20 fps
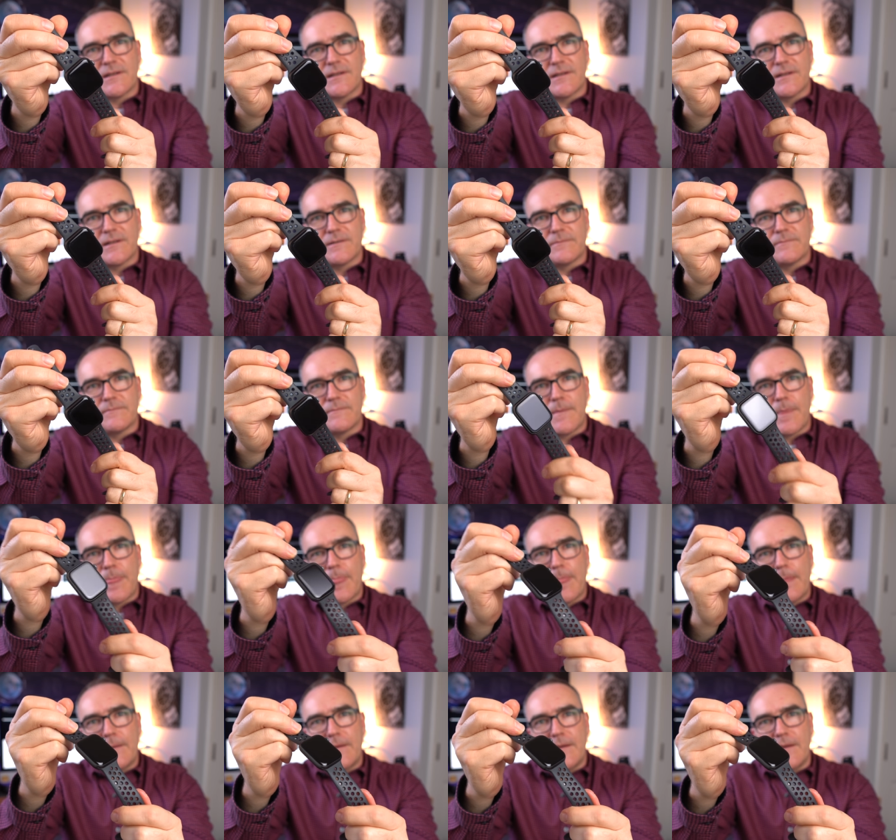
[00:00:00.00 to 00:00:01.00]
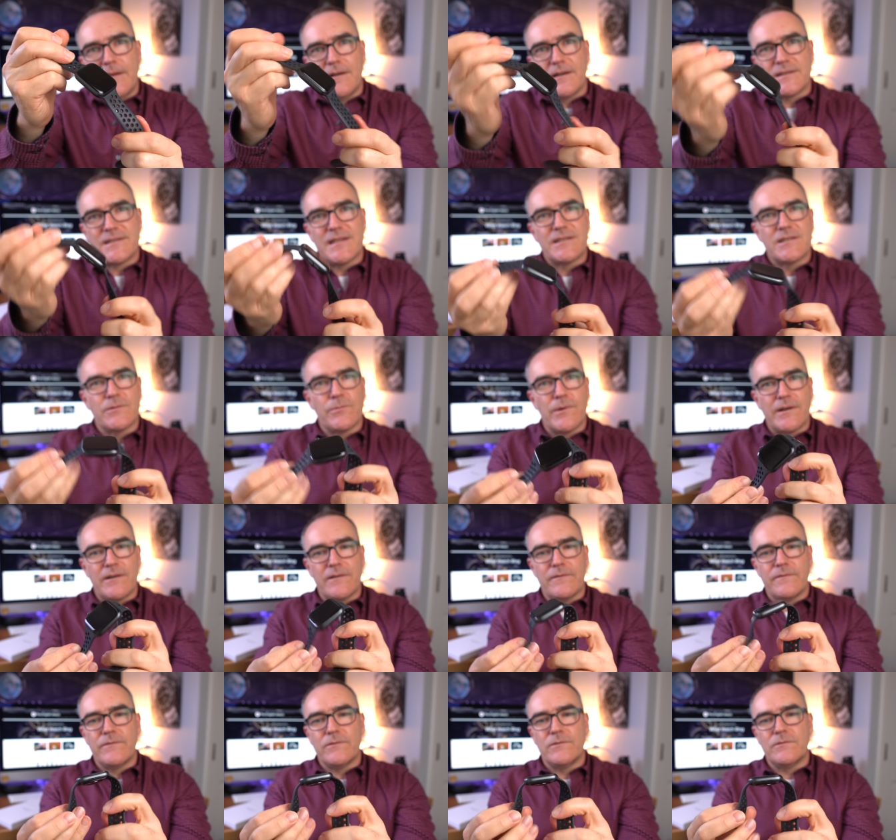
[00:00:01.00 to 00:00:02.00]
Um, I tend to wear
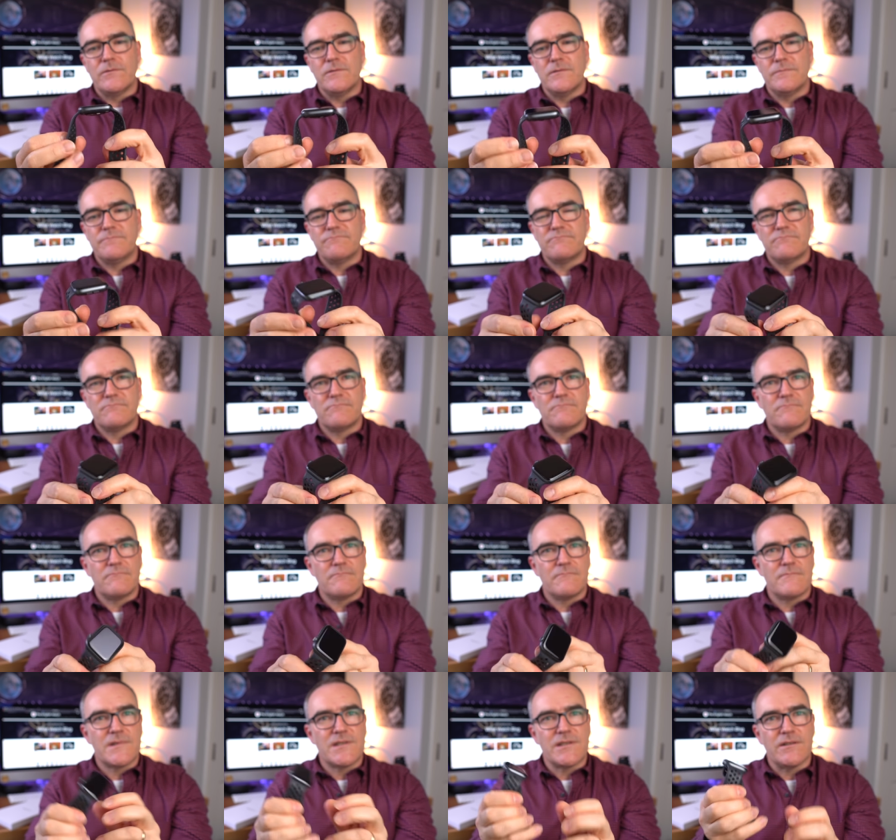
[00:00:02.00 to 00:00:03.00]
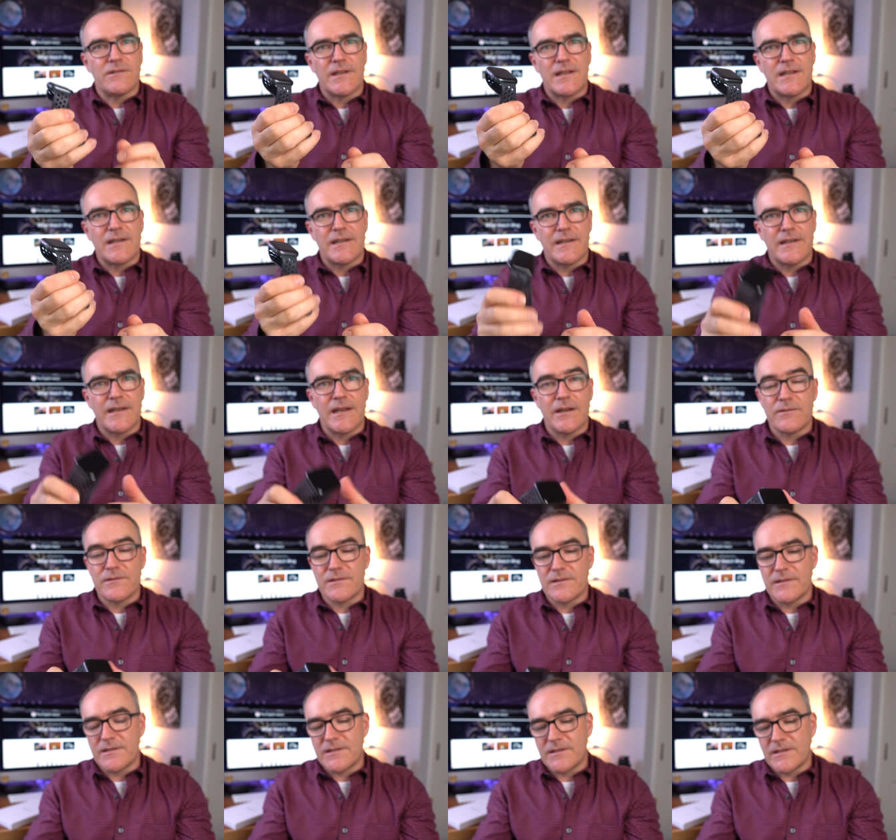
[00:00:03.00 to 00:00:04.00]
it for cycling, going
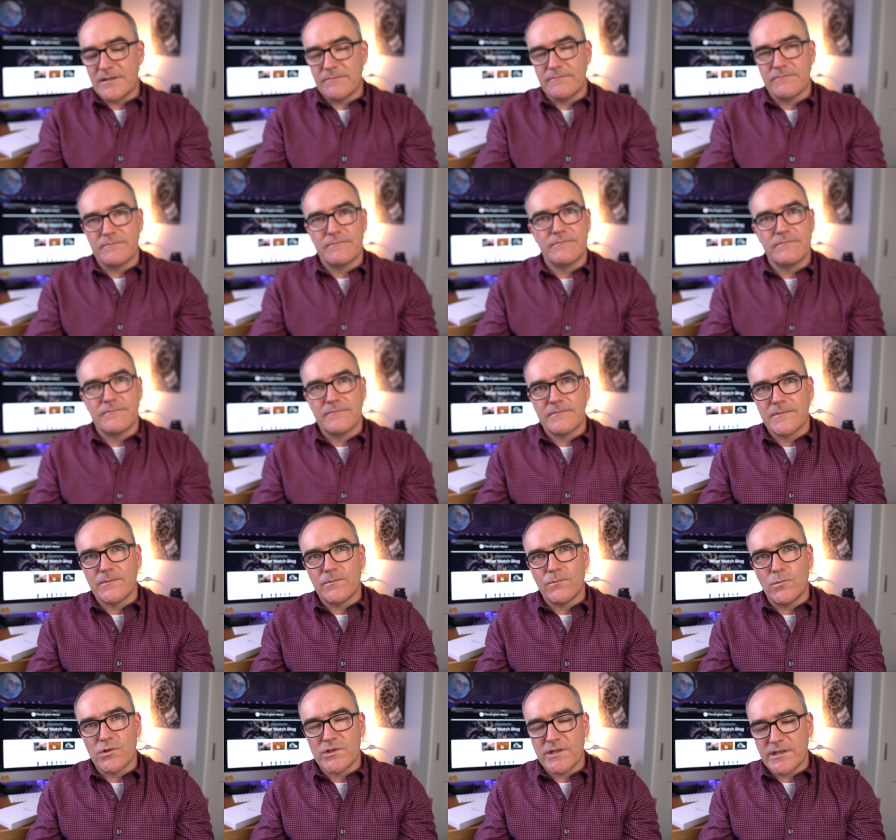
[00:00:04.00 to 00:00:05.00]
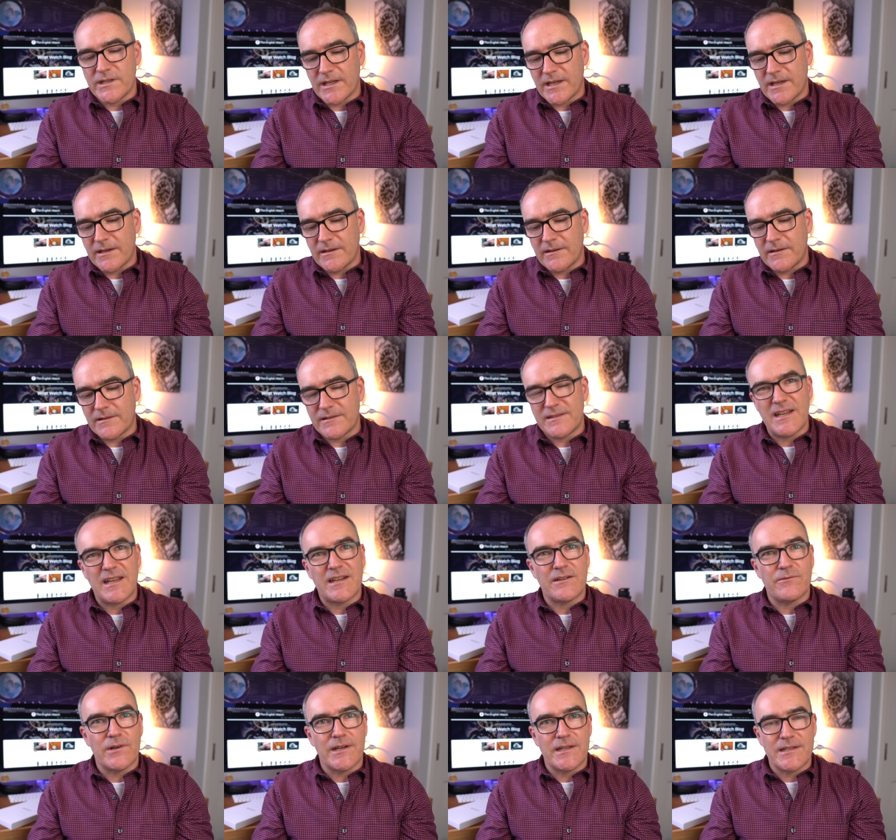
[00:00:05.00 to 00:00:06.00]
to the gym, washing the car,
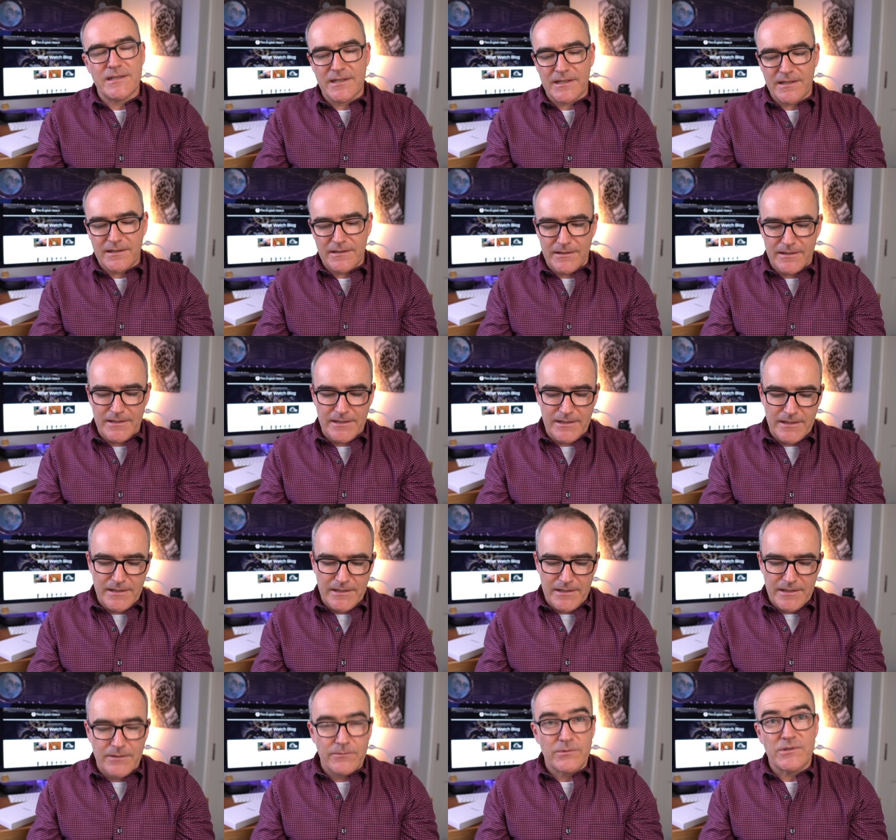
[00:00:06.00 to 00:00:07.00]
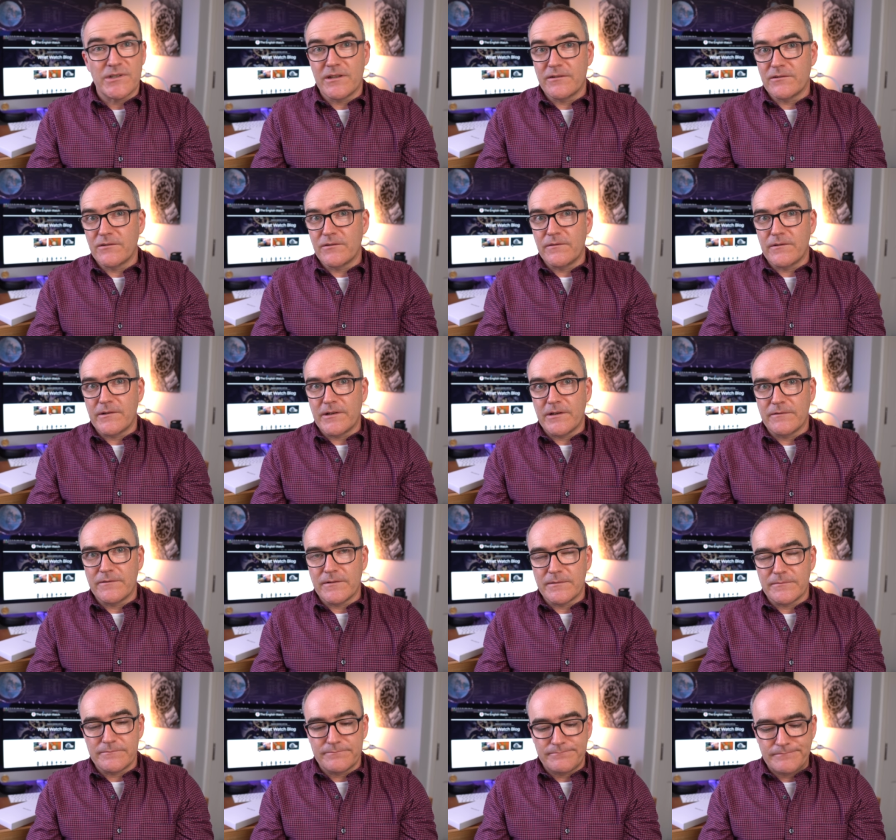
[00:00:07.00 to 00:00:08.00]
decorating, which I don't do very
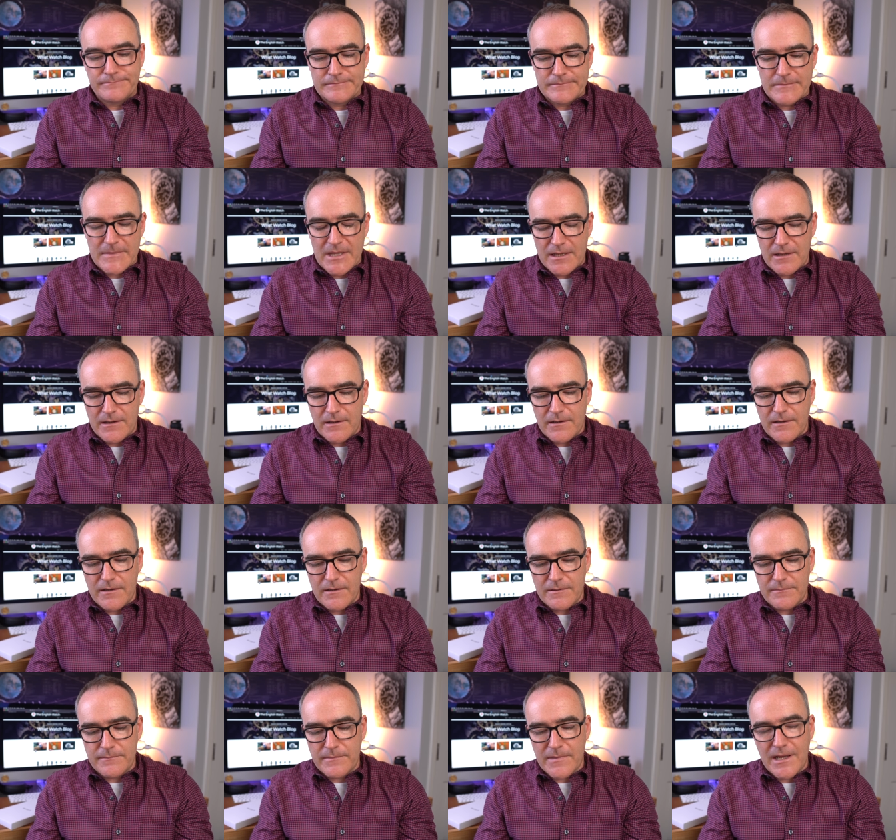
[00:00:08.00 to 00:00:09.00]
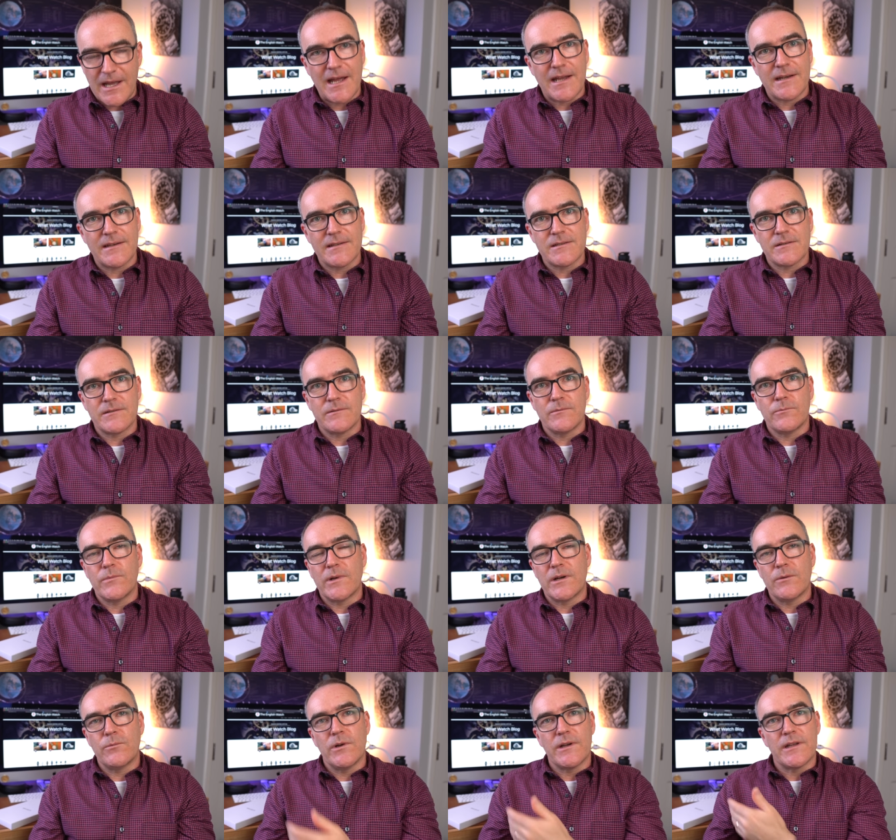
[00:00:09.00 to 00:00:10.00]
often. Um, and
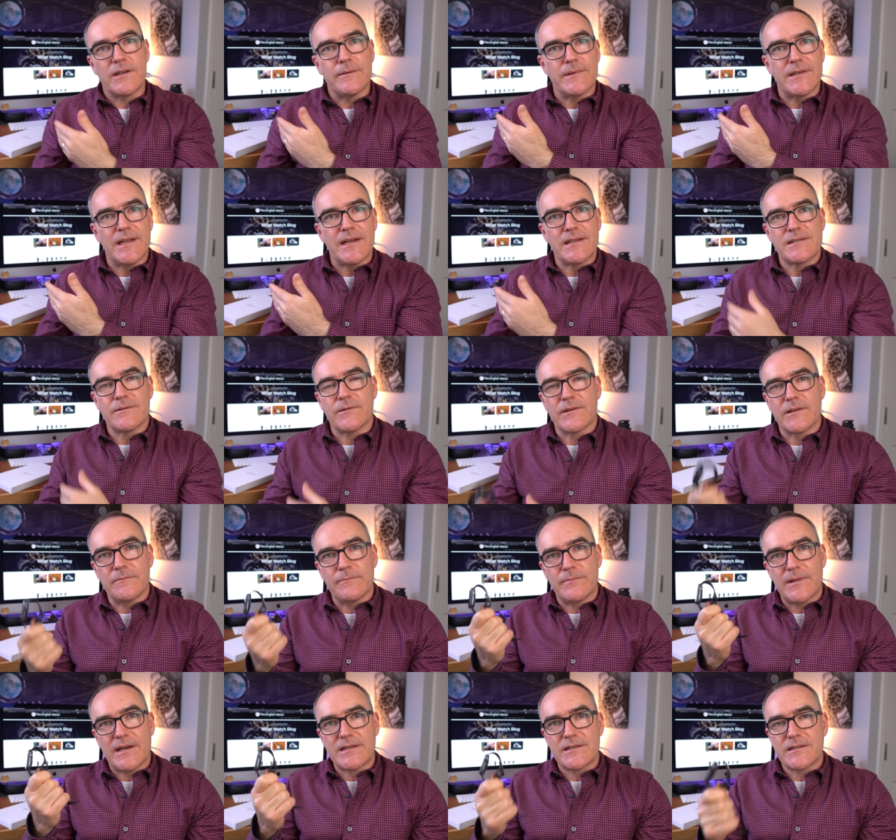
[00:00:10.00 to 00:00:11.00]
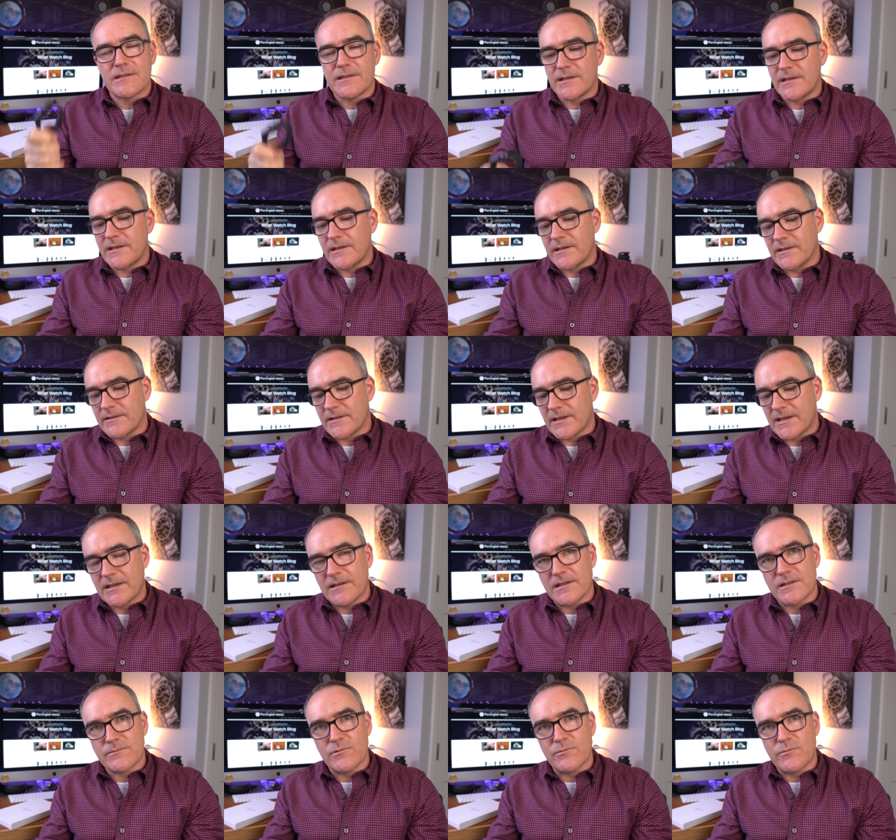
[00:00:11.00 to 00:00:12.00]
when I'm working at my desk, so I don't bash the uh, the
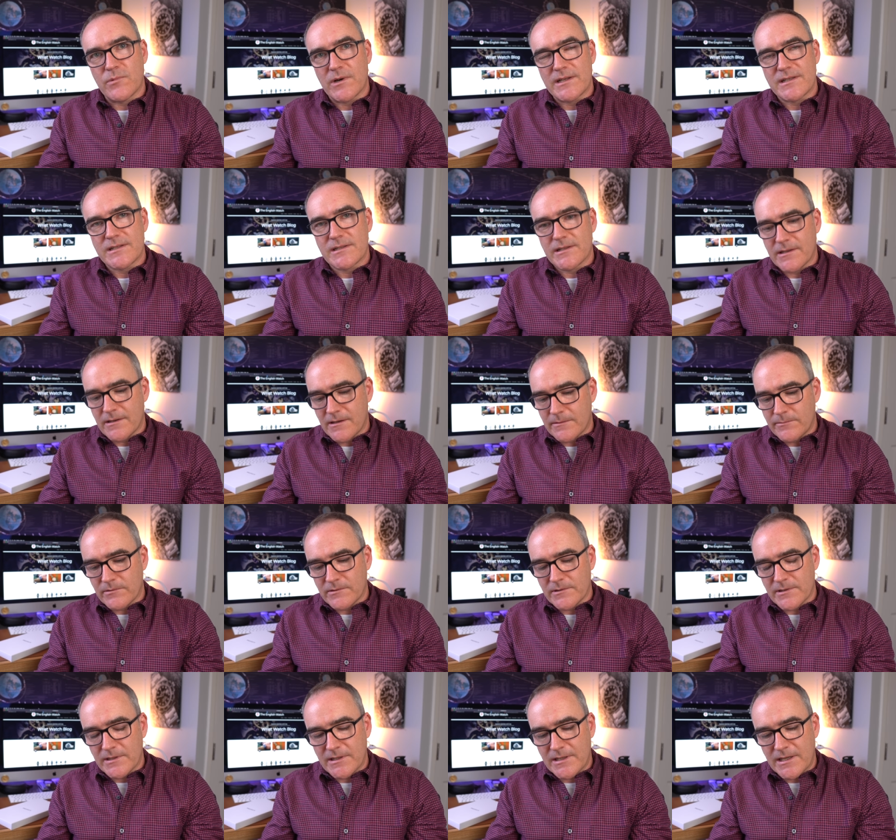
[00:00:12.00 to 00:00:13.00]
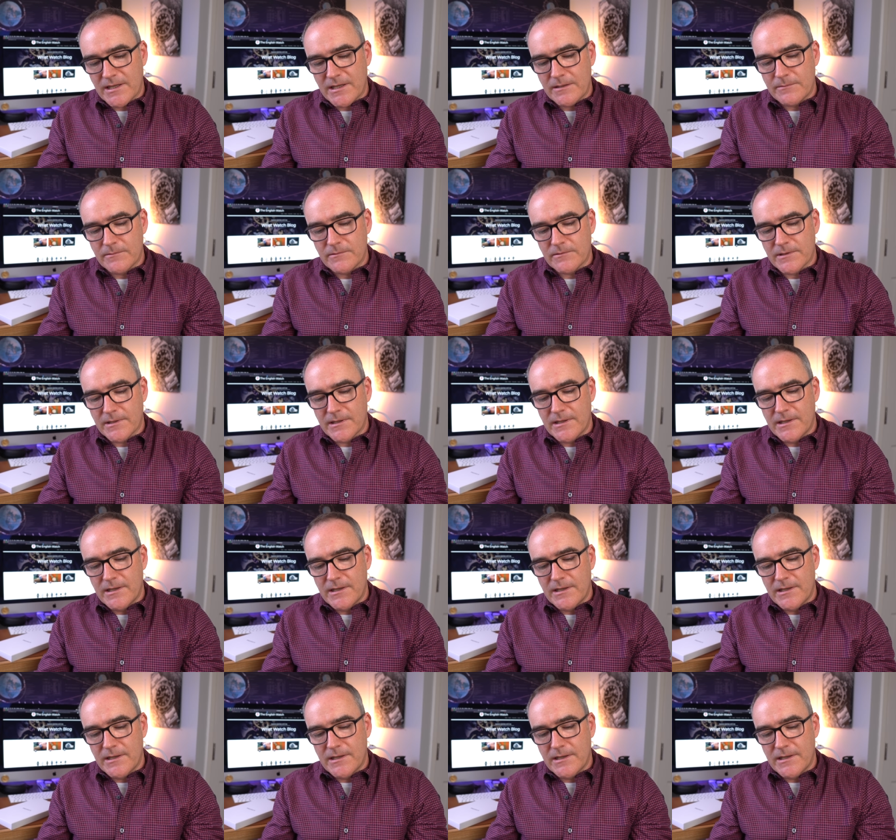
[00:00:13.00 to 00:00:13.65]
claspable bracelet up on the keyboard.